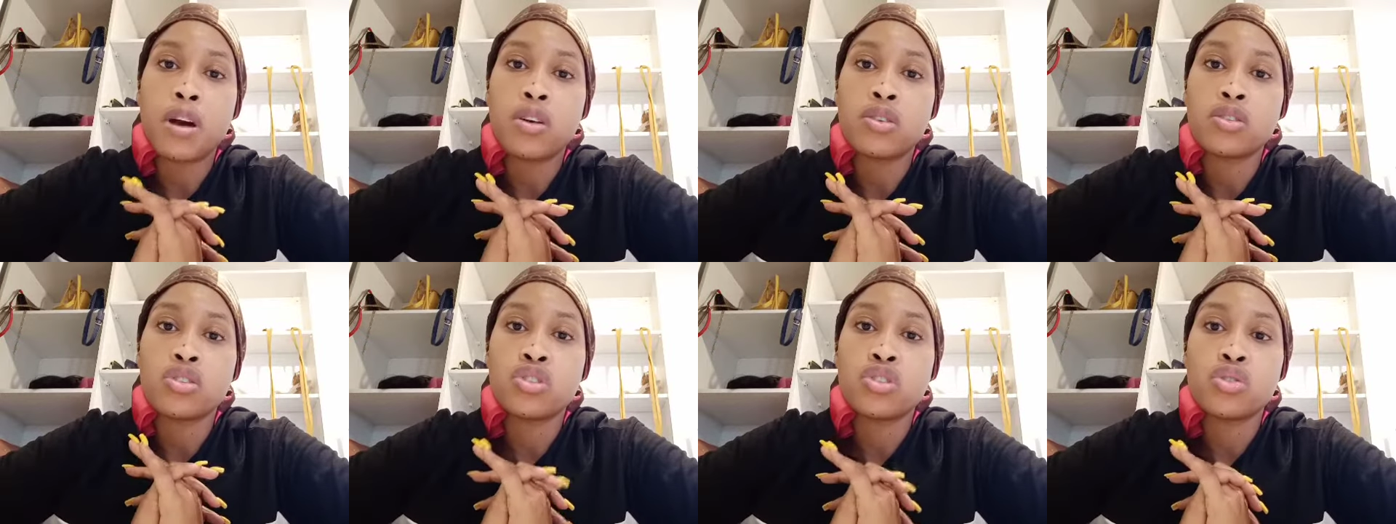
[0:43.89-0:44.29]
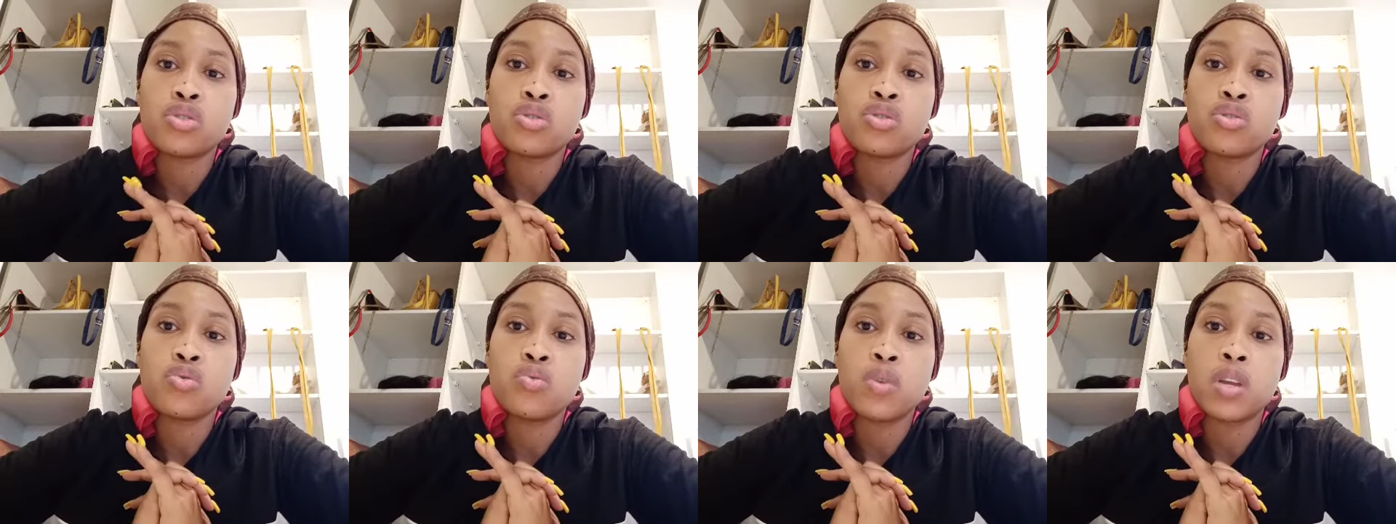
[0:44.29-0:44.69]
was
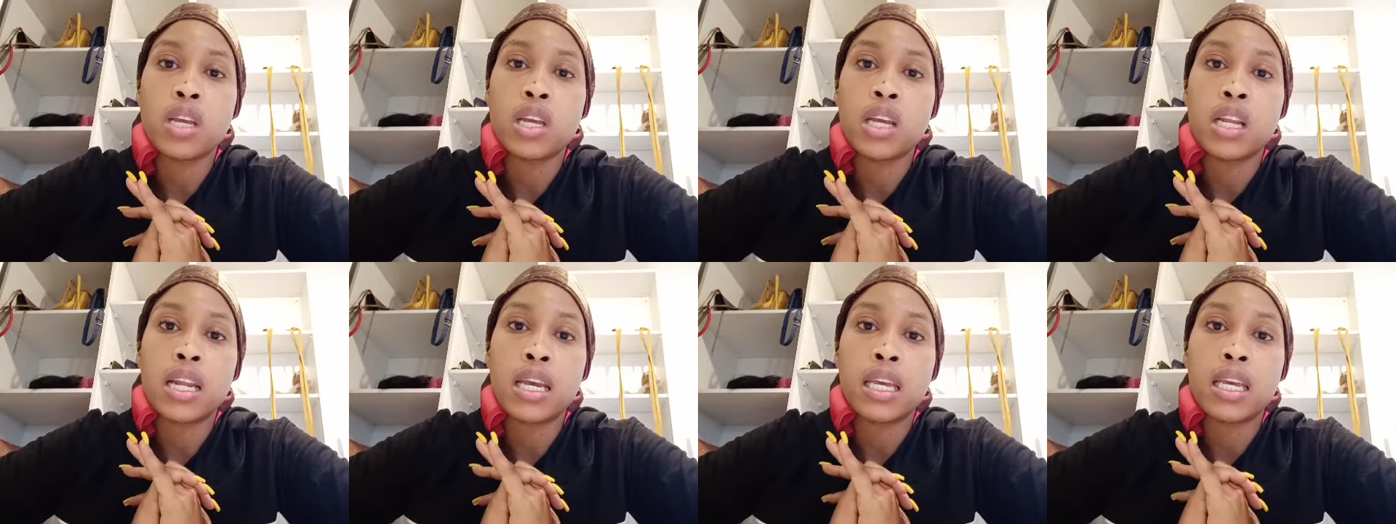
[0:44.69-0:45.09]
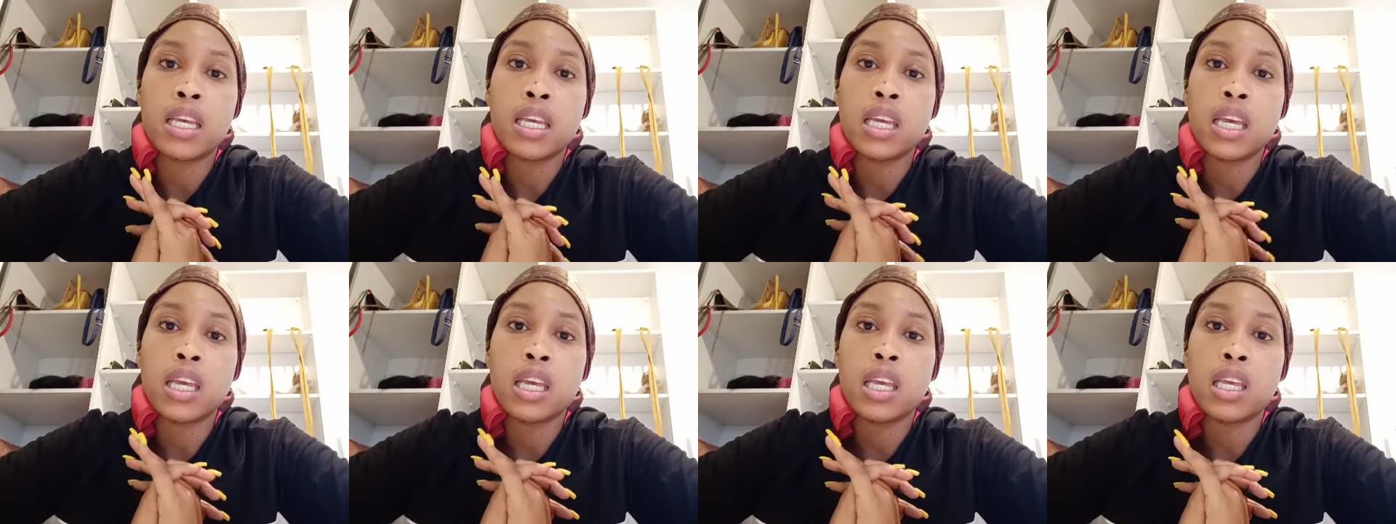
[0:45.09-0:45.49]
just doing like
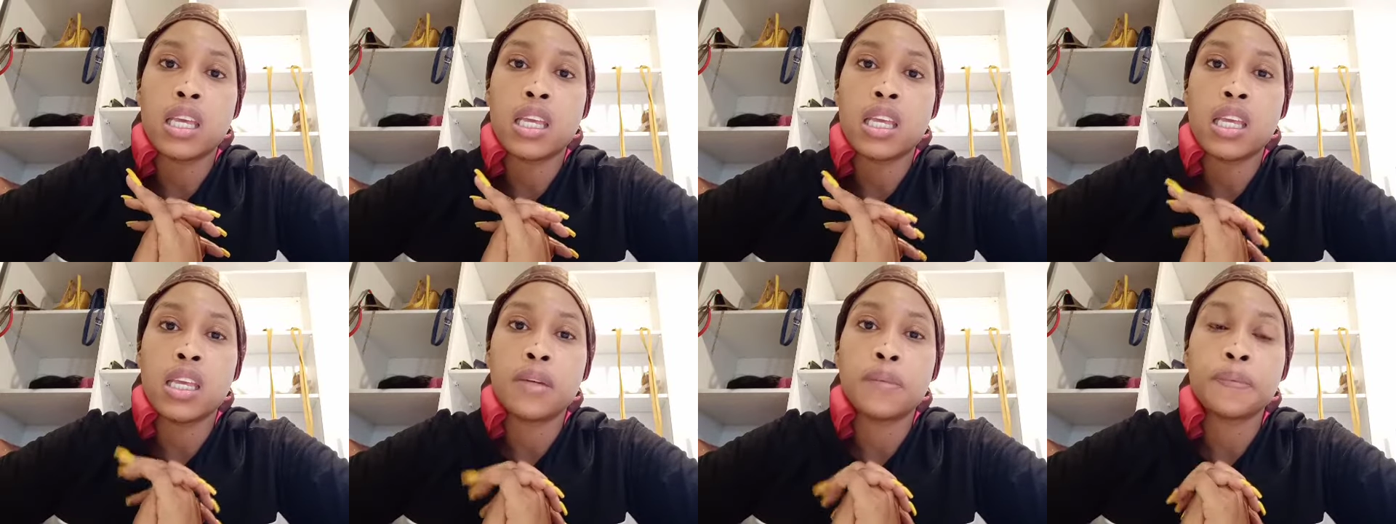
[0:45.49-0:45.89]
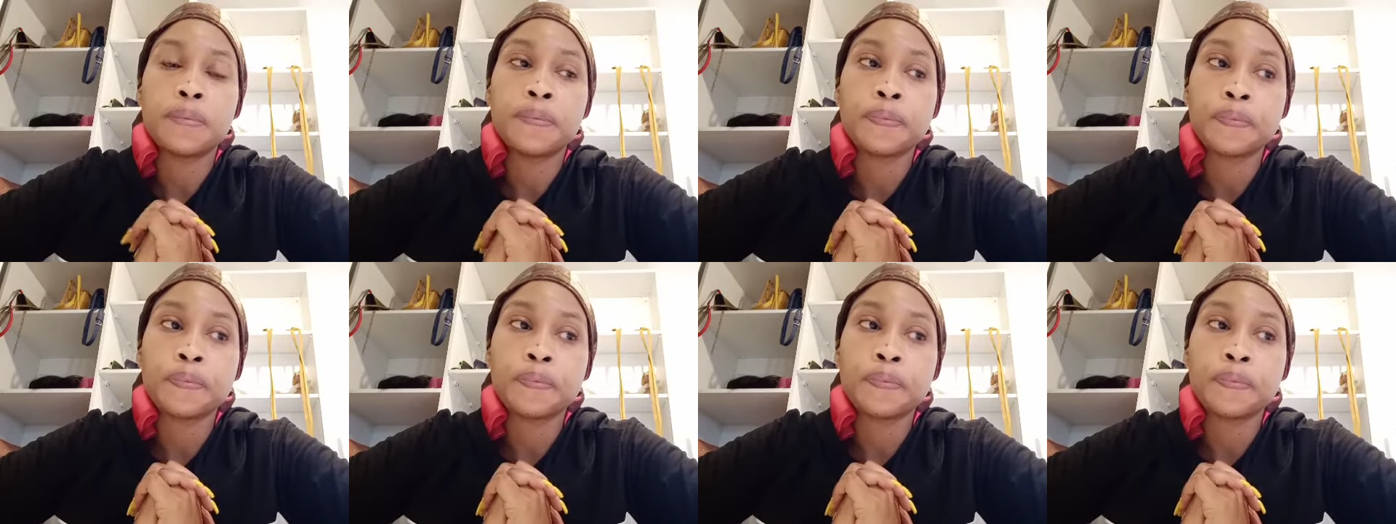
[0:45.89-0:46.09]
a